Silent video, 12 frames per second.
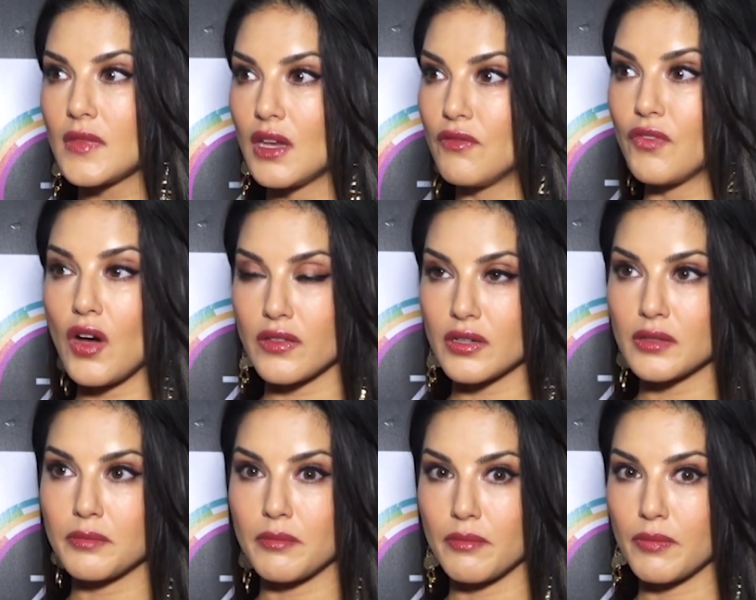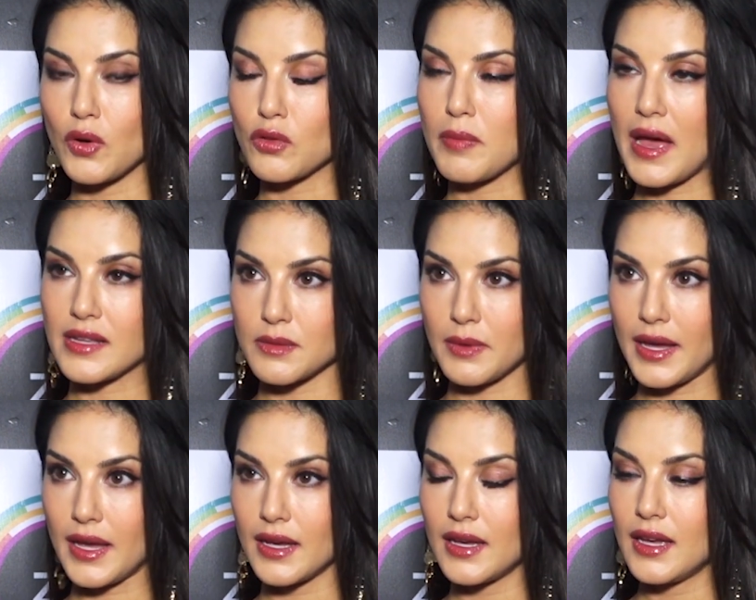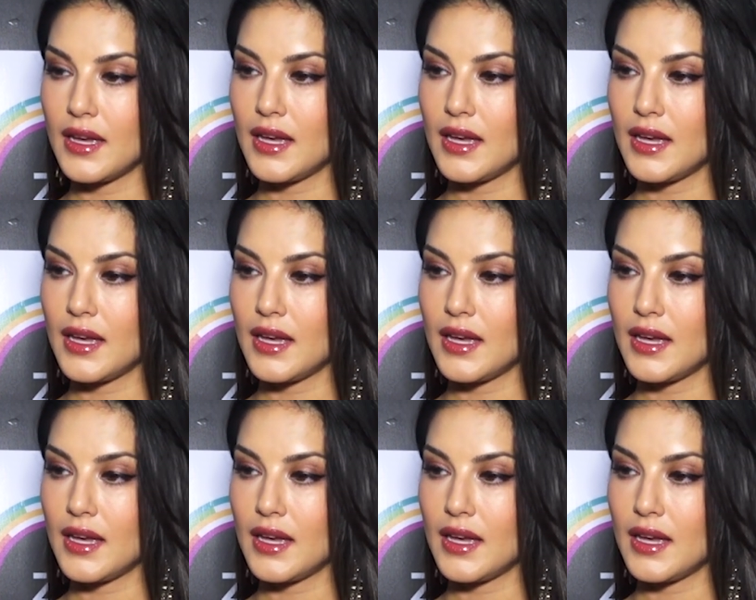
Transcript: and father both pass away.